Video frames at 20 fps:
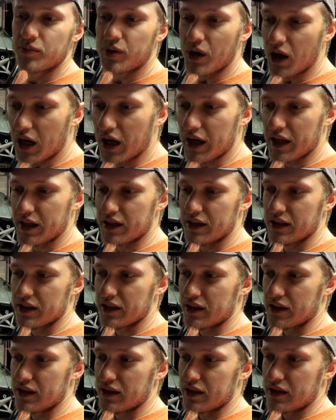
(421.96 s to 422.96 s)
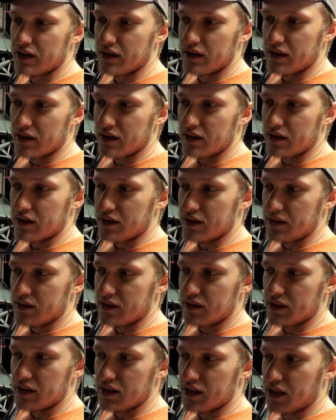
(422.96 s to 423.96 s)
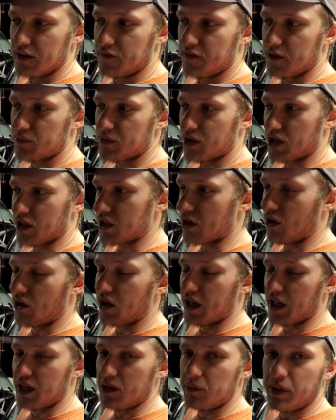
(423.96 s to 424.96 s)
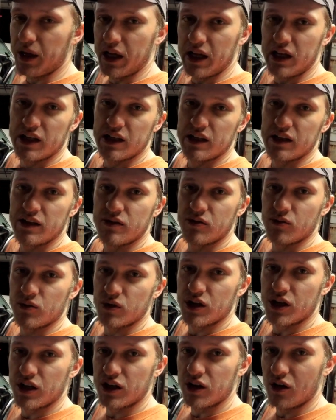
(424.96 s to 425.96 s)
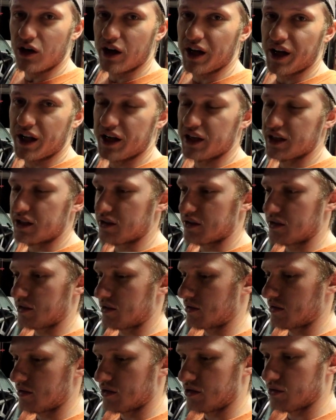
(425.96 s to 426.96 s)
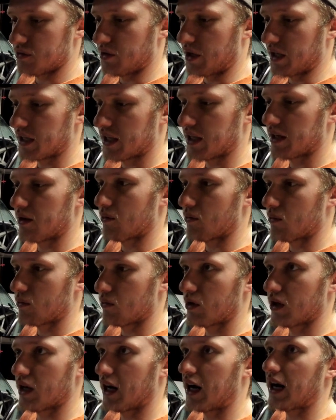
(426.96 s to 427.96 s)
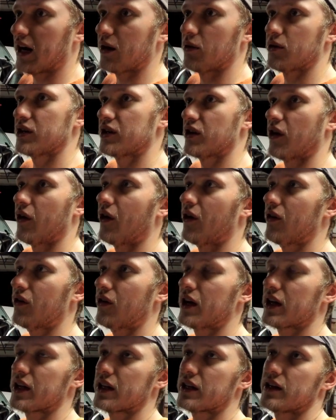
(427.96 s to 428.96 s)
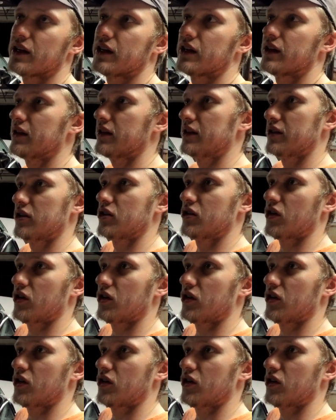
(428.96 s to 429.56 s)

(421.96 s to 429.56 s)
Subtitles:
but if I'm going to go ahead and paint it, we're going to go ahead and do like it, what I would call like a